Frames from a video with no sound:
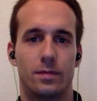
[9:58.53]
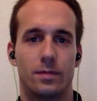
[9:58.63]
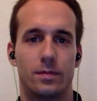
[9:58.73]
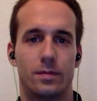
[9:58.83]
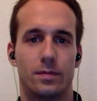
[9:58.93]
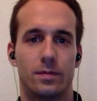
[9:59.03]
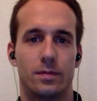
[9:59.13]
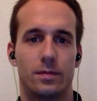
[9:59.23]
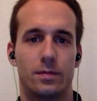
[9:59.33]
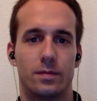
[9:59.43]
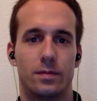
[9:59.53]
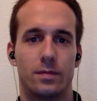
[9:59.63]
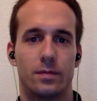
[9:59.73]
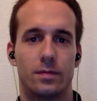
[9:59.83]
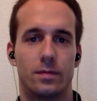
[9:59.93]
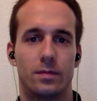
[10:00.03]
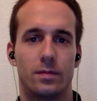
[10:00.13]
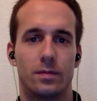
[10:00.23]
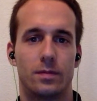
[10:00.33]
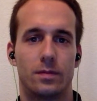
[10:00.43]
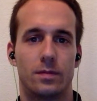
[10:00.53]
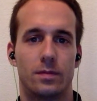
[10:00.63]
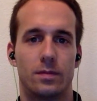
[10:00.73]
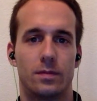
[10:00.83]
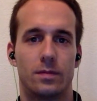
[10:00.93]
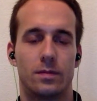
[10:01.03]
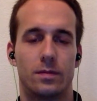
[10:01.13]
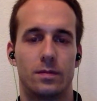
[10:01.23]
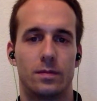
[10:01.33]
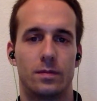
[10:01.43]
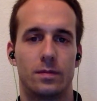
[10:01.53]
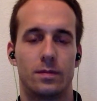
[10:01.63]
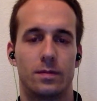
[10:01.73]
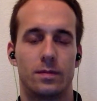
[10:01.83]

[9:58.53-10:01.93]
(silent)